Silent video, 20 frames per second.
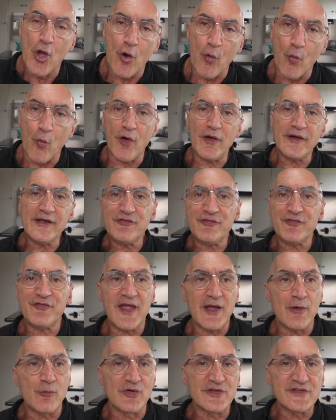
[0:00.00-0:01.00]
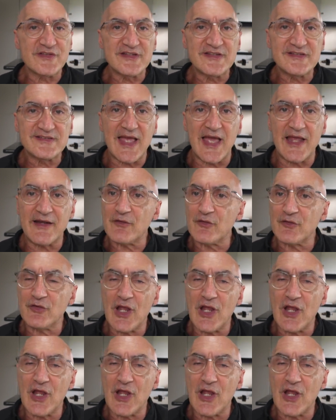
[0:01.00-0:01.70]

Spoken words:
What he found was that